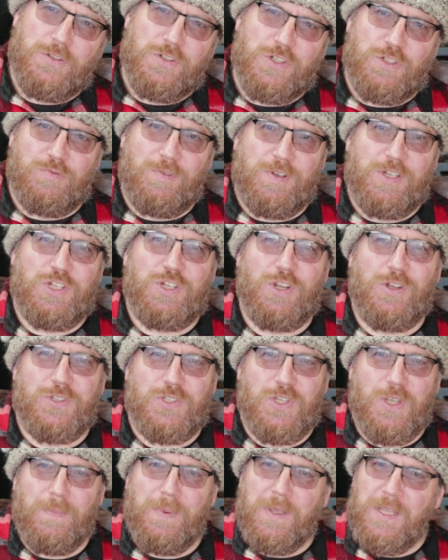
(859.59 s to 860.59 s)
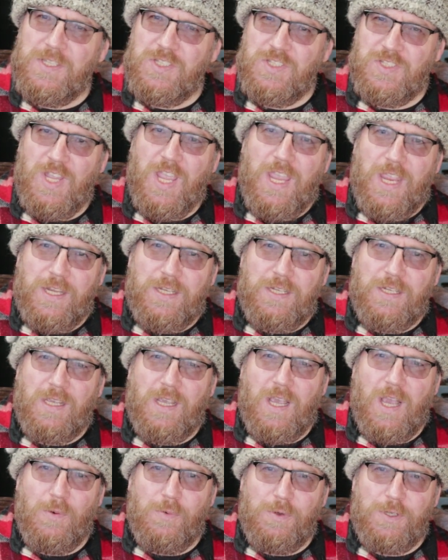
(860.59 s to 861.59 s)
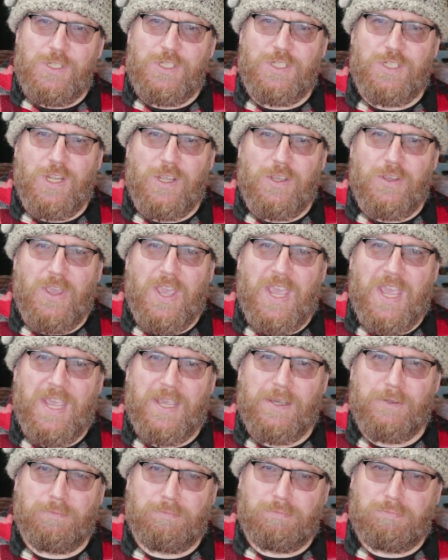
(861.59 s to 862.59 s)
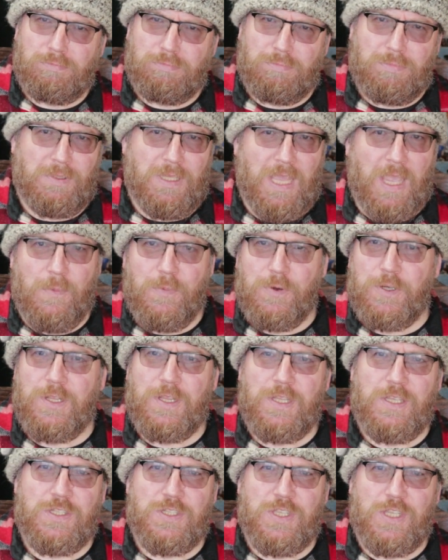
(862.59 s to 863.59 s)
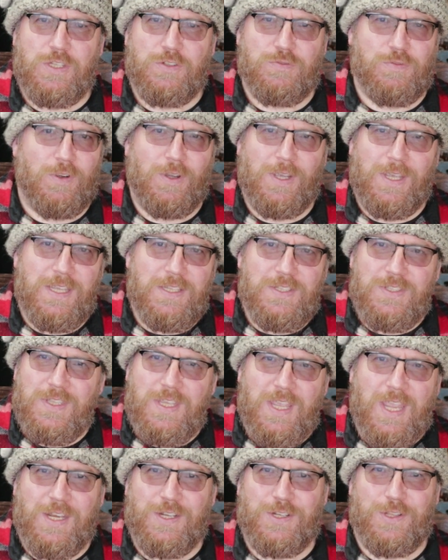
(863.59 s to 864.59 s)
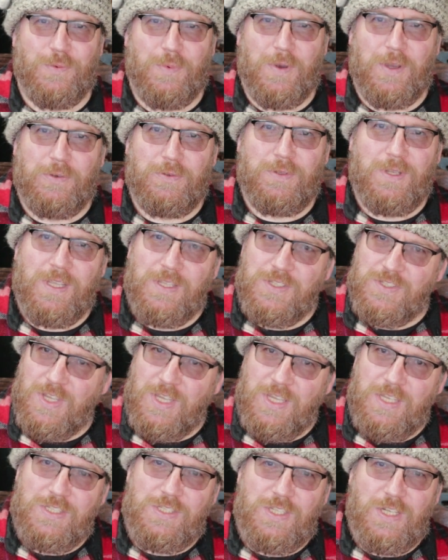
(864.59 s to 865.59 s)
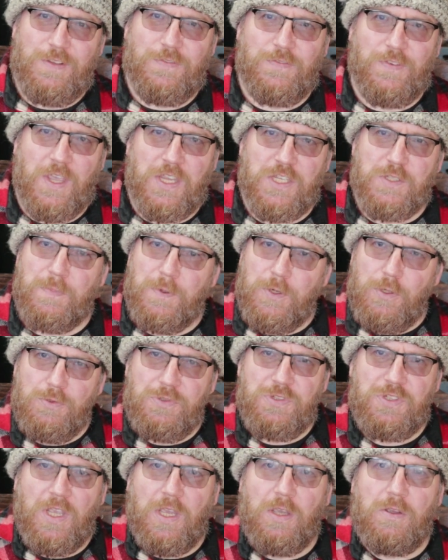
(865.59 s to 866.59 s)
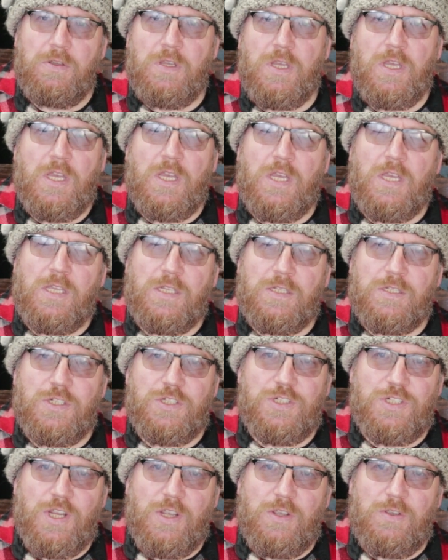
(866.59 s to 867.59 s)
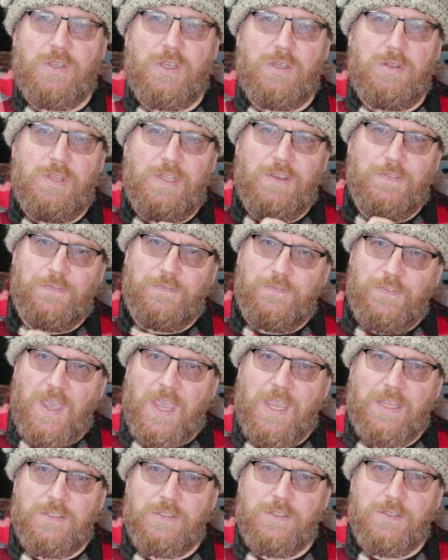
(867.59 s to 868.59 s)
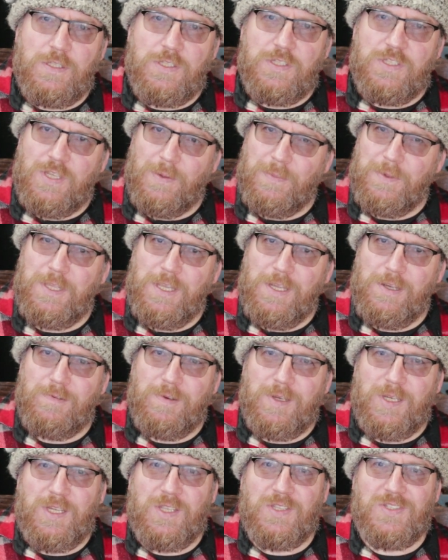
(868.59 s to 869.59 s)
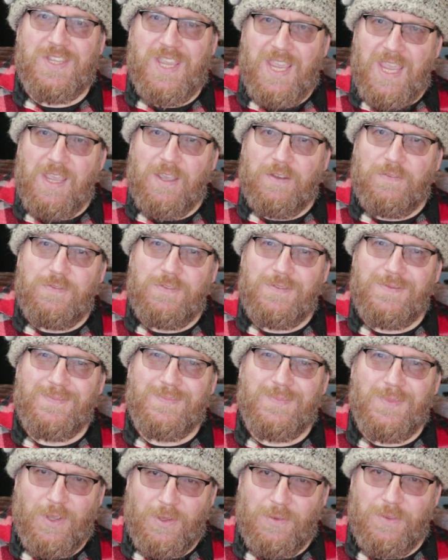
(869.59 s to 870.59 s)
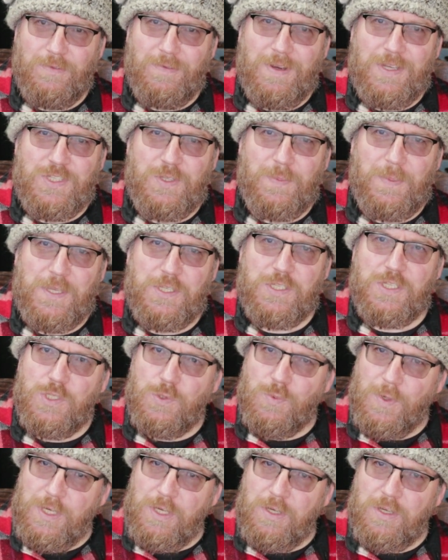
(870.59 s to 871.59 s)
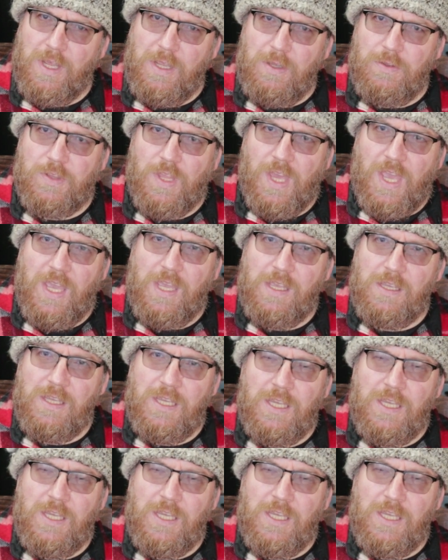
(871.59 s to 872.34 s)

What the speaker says: just reshot it, but instead, I want to show you how getting one of these things wrong isn't the end of the world. It's easily fixed, but also to show you the effect that some of the ingredients have on the recipes. Because when you know that,